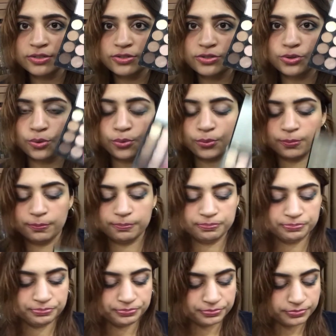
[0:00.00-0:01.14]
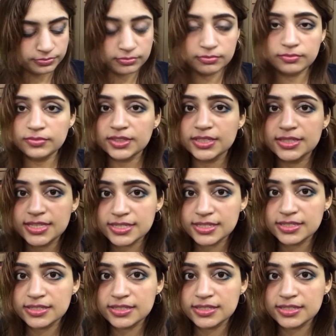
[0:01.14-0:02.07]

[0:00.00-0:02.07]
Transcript: So this